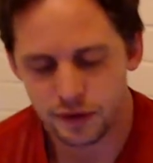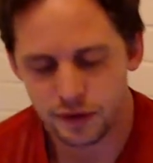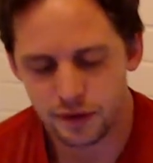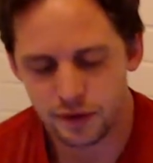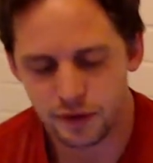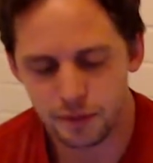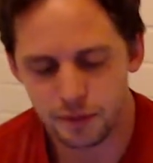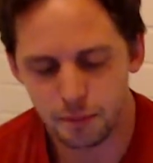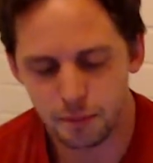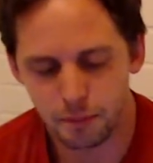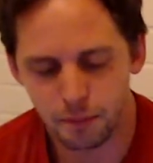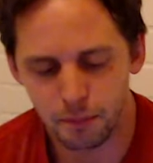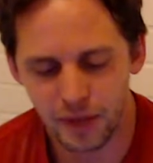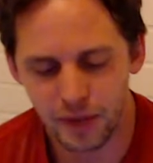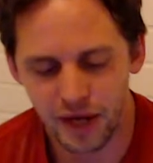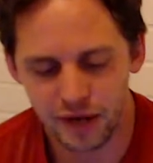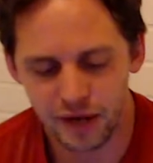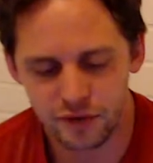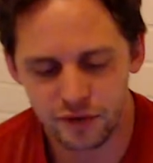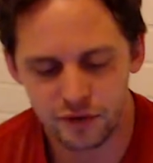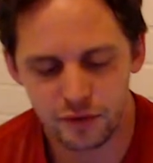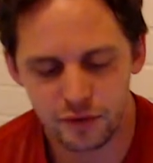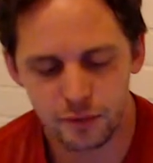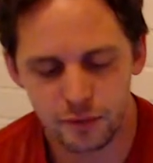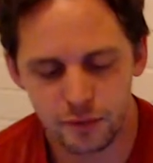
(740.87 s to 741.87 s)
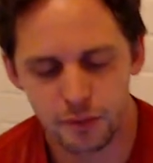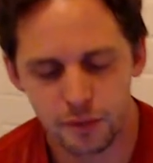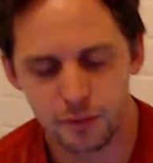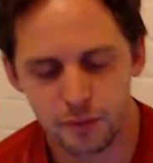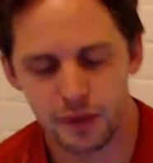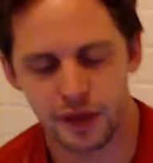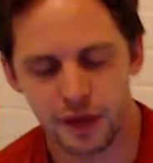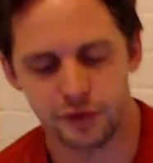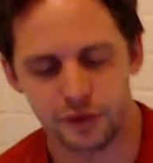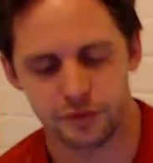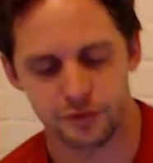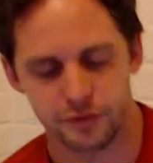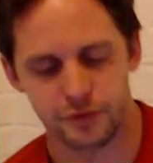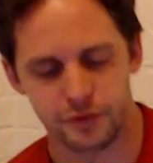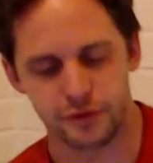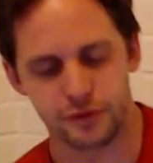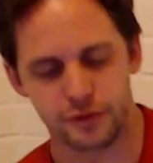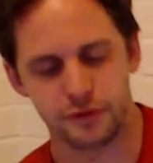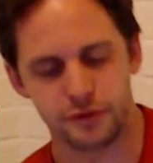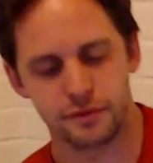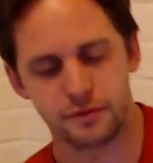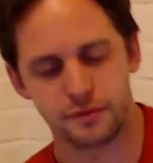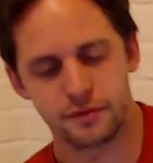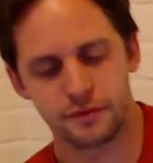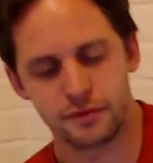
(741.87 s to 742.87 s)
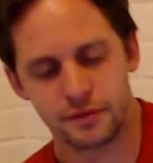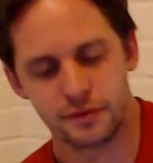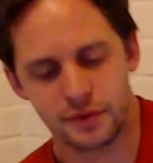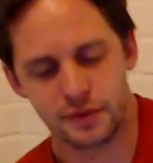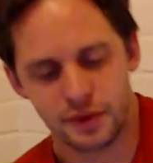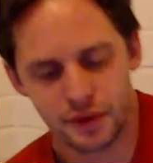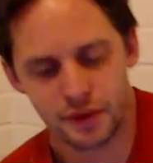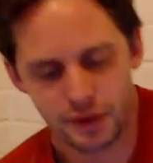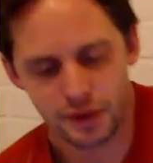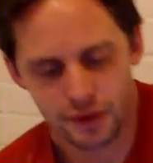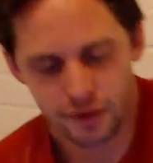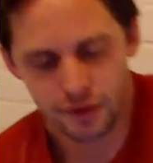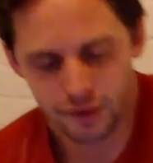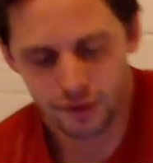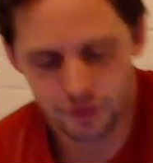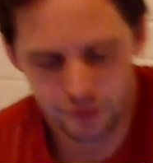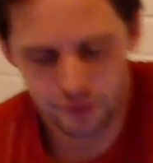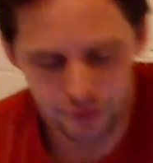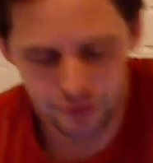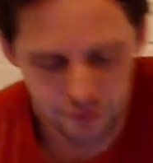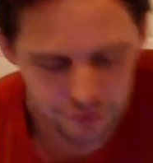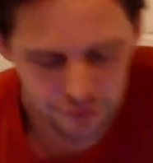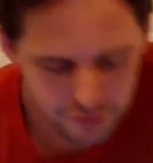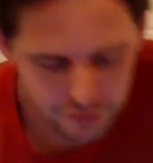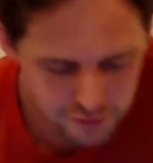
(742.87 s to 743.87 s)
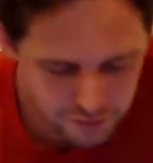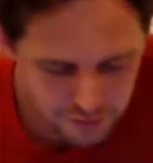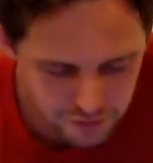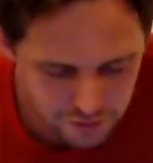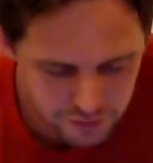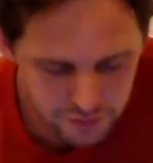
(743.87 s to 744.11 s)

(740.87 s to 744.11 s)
The maximum effort. This is